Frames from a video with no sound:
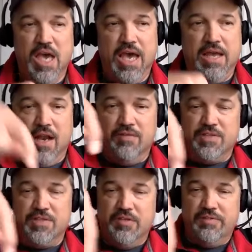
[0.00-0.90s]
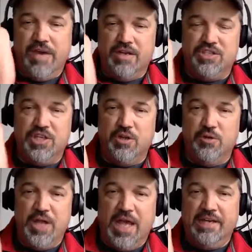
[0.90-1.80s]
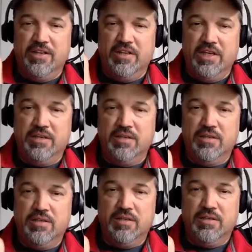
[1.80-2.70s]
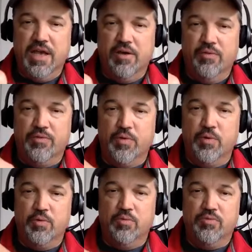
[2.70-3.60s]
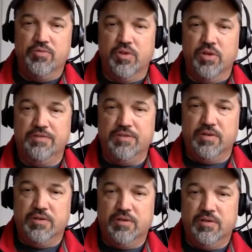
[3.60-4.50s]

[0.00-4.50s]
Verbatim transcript: and all of a sudden they've got a shell dangling down through the lifter.